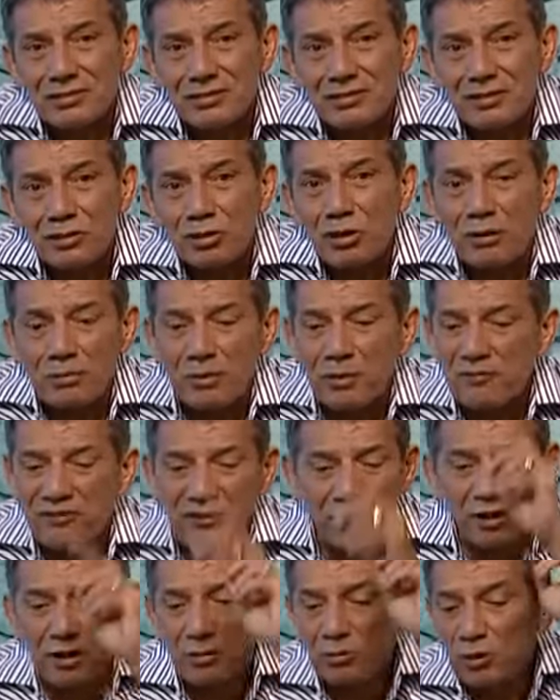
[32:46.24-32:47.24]
you have been
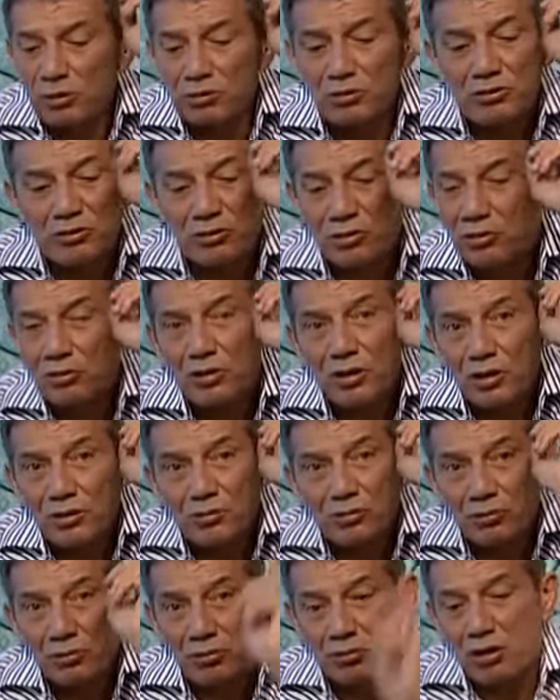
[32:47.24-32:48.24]
vulnerable to
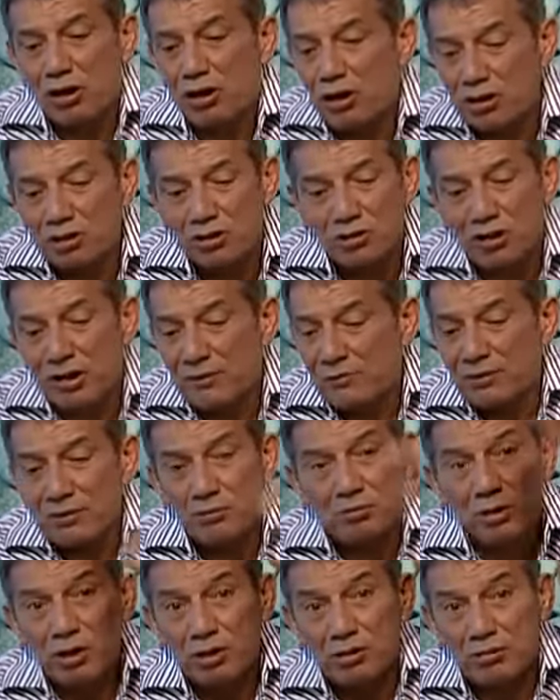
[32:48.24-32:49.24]
drugs, you have
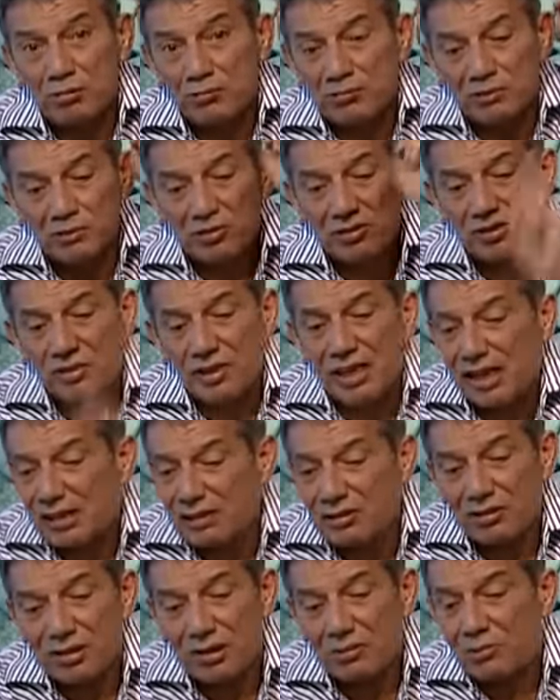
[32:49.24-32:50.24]
been vulnerable to
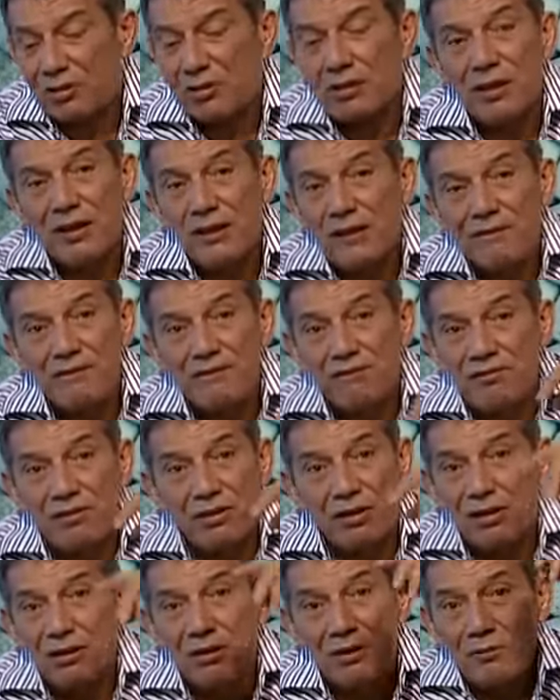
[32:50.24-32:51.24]
sex, you have been
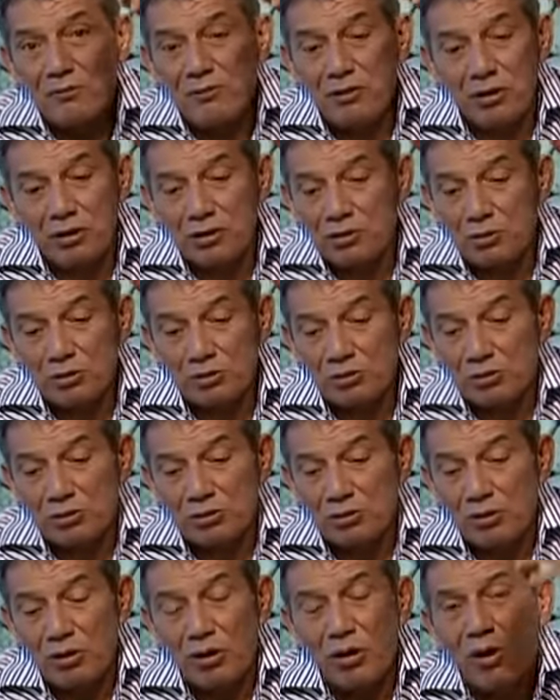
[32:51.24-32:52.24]
vulnerable
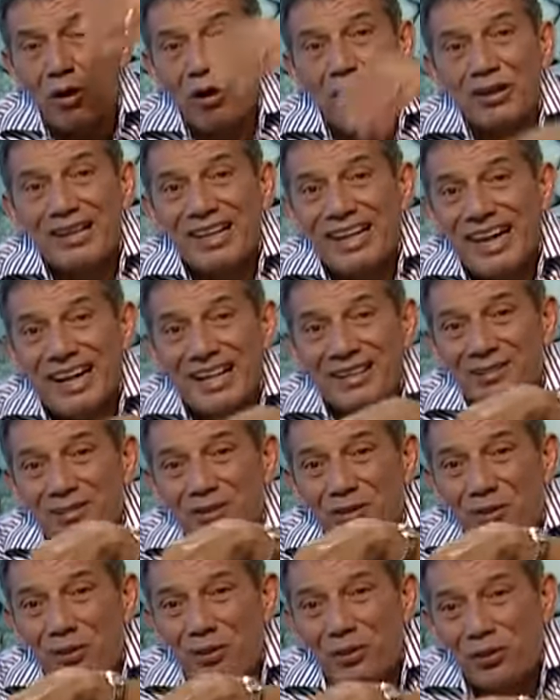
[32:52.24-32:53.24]
to all kinds
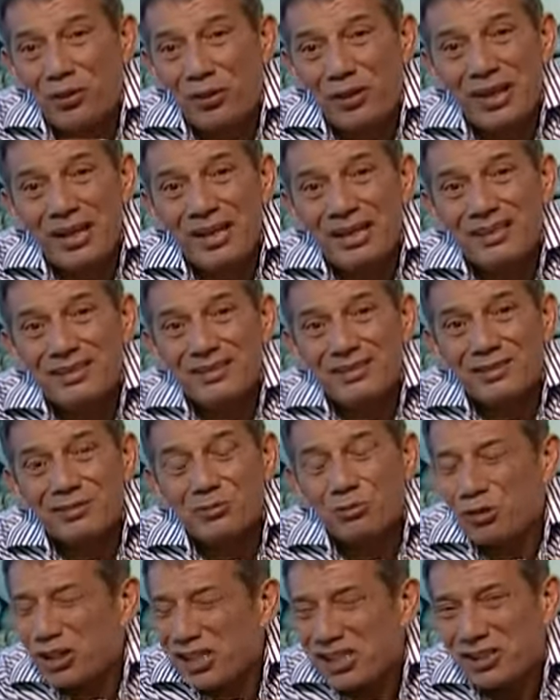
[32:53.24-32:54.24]
of things,
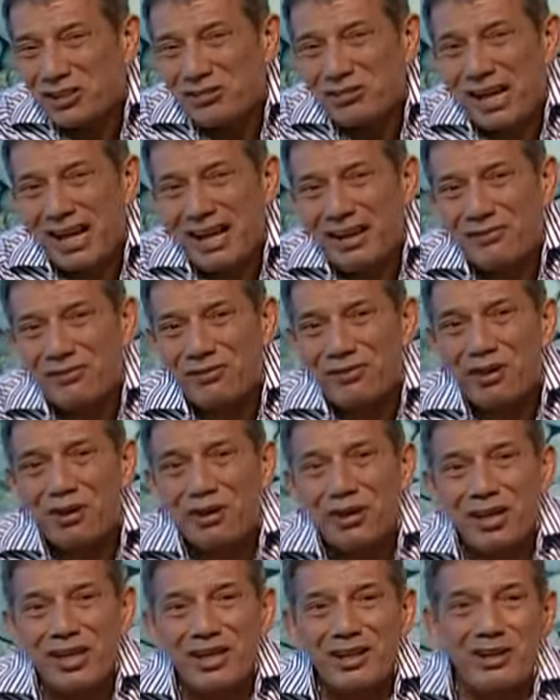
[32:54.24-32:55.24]
witchcraft or,
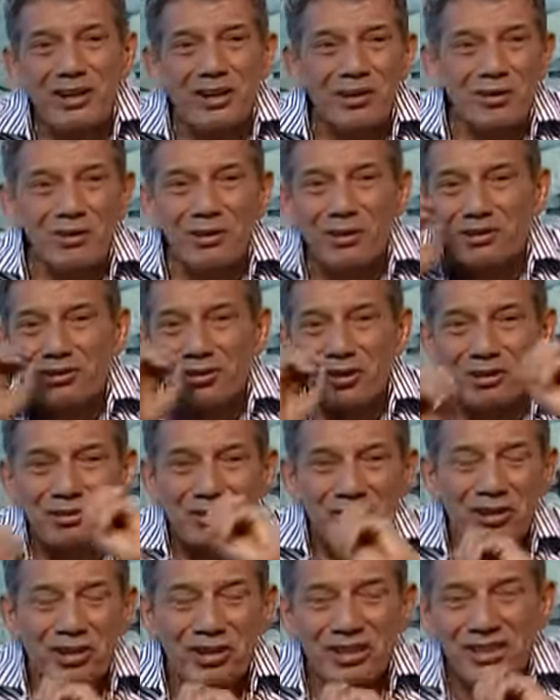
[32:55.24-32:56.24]
or, or
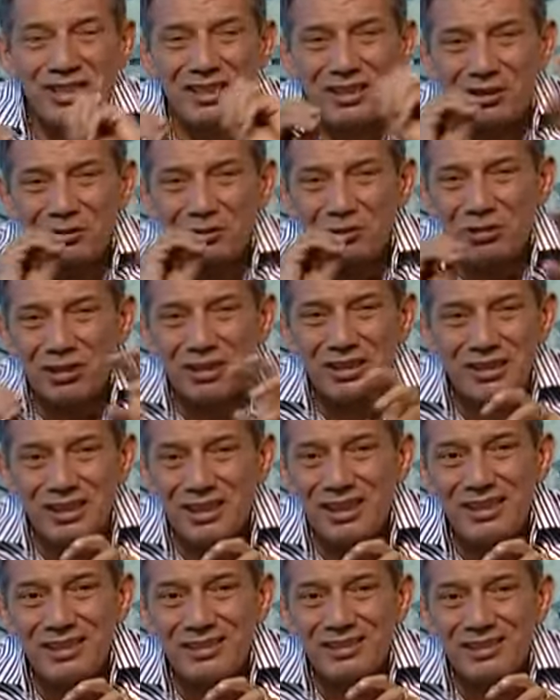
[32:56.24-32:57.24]
searching or doing
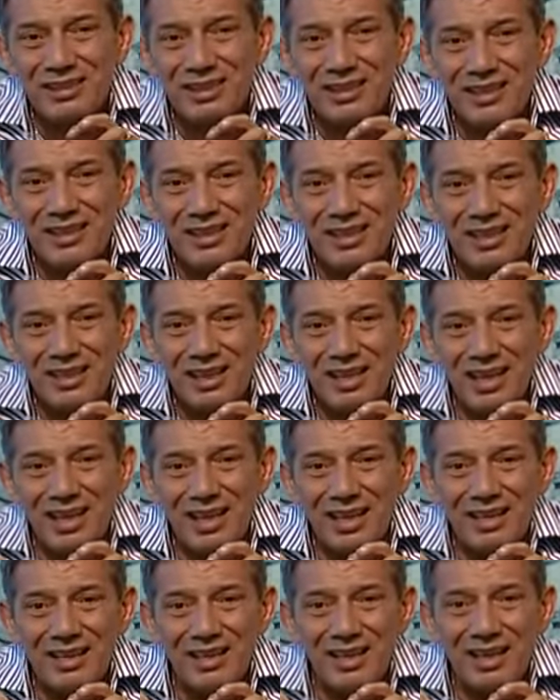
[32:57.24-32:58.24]
this,
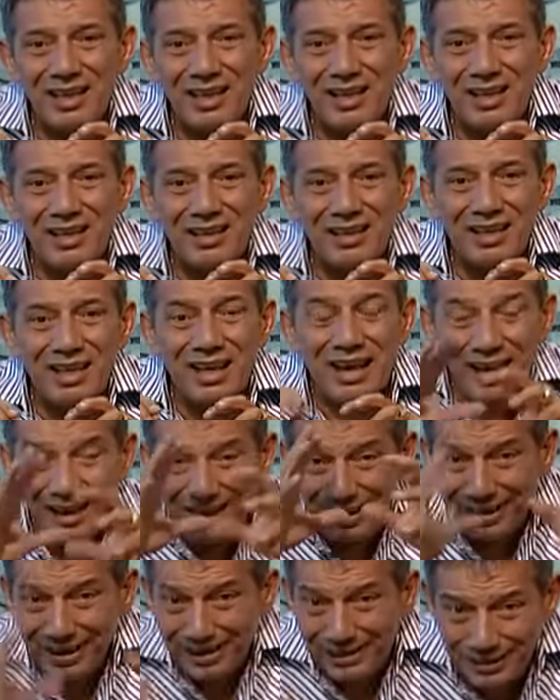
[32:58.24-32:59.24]
and, and
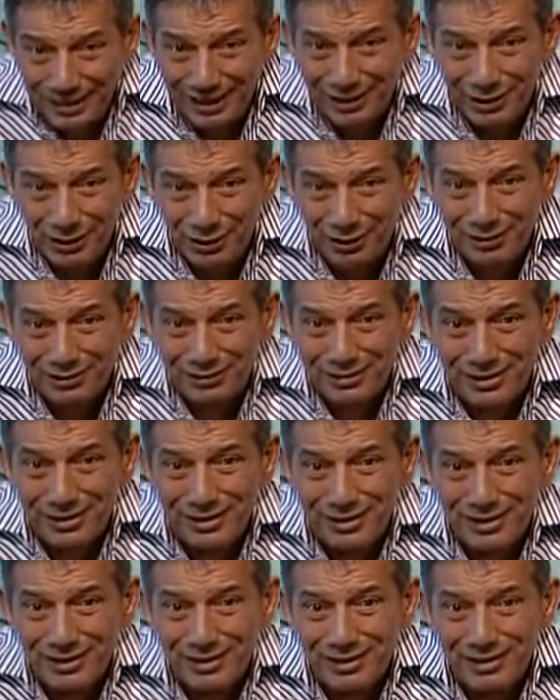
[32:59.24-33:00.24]
alcohol.
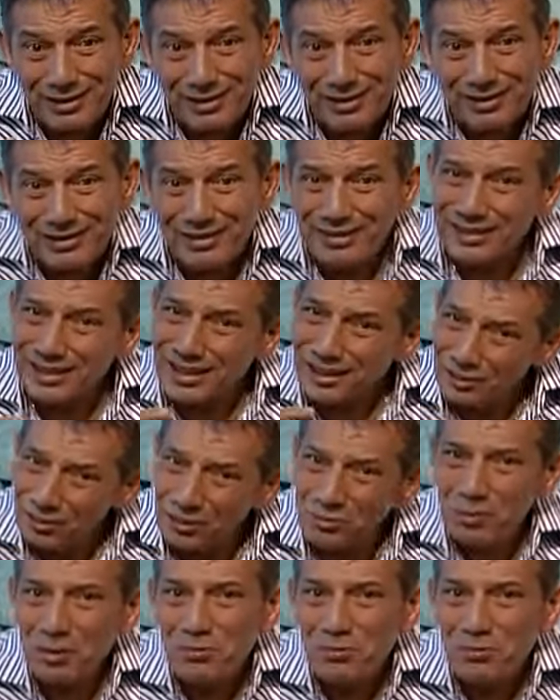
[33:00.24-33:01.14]
Can you be